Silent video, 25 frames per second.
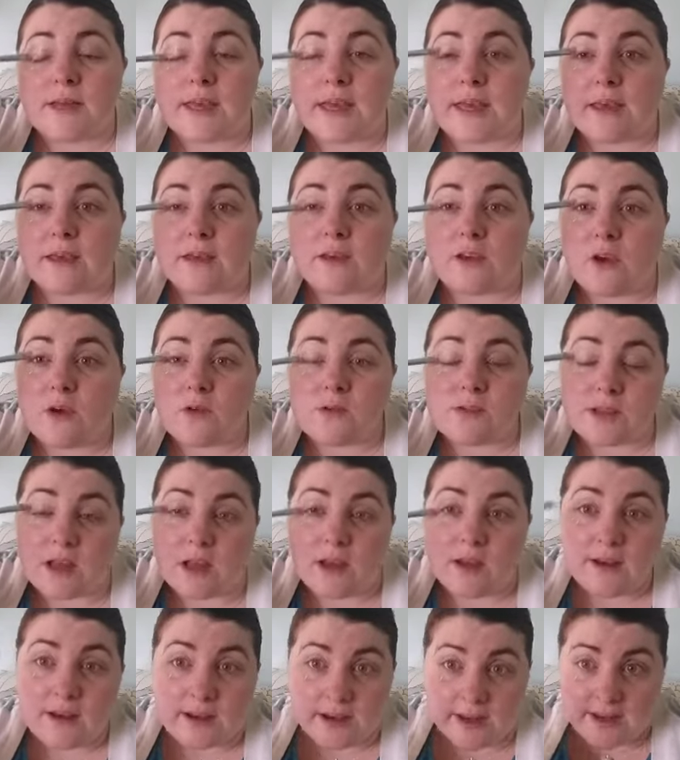It goes
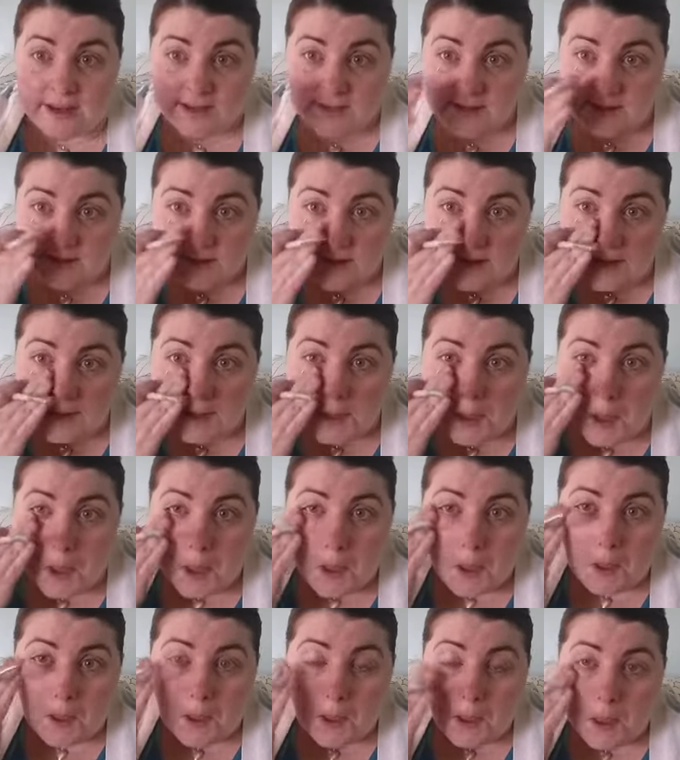on nicely.
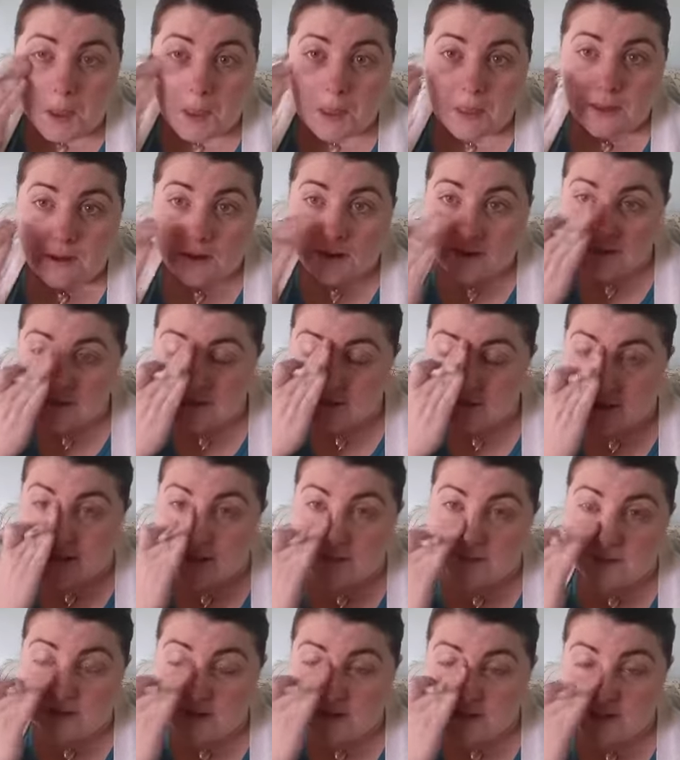There is
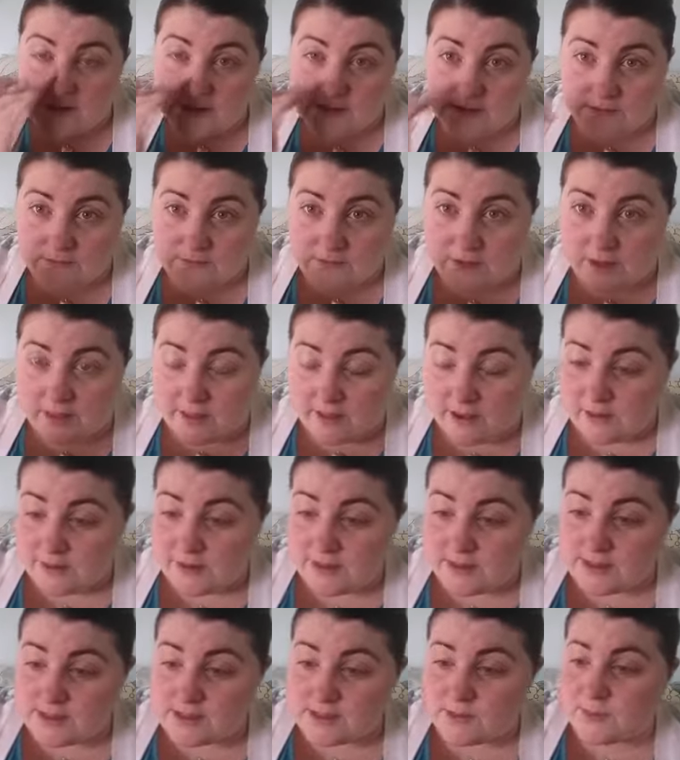obviously some fallout.
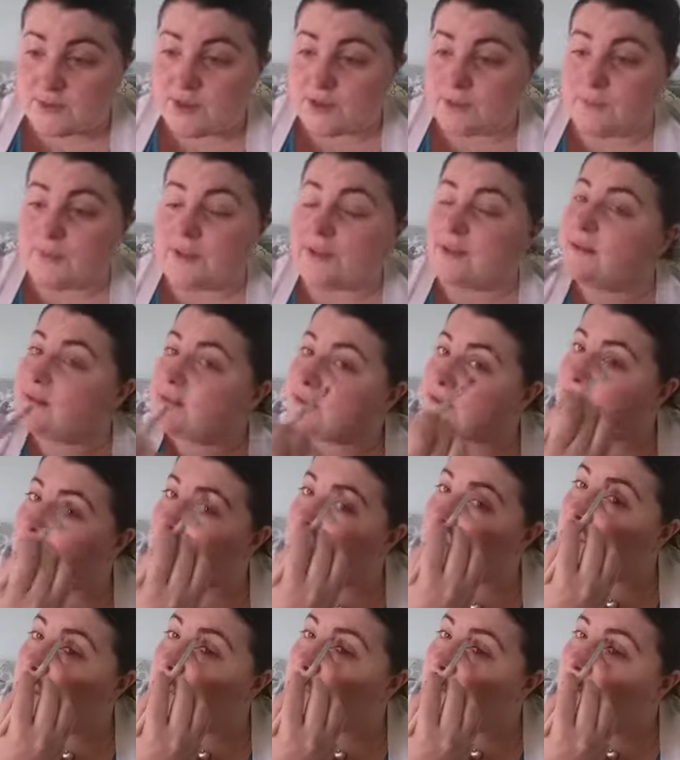It is a pigment,
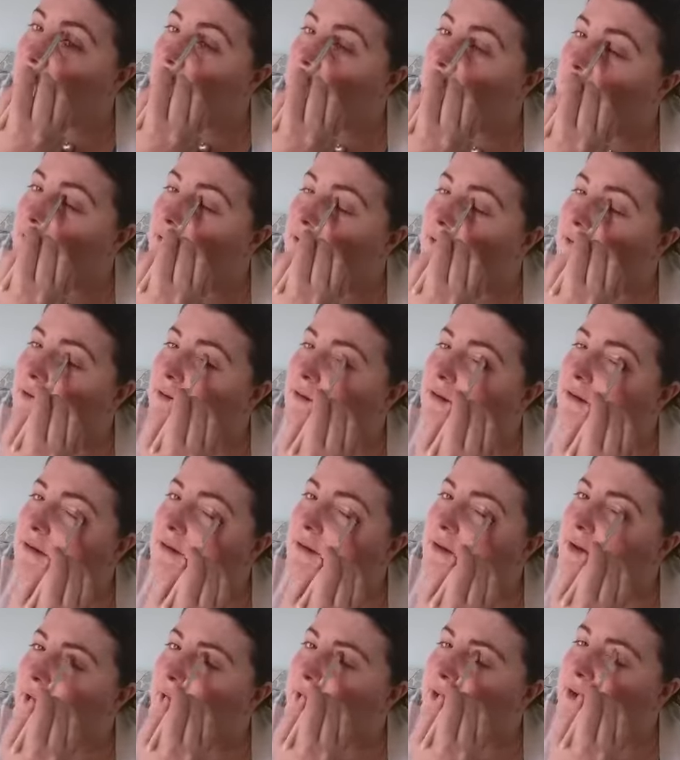so
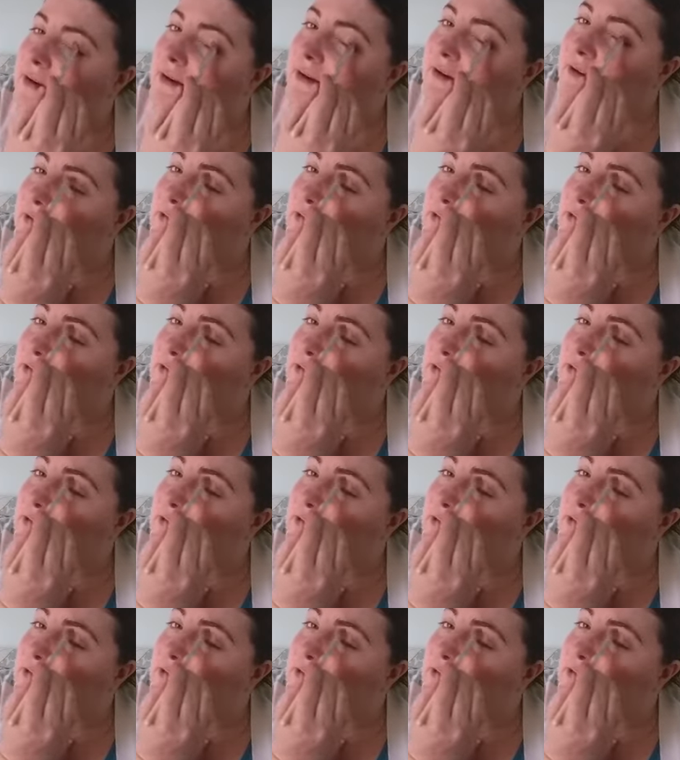I didn't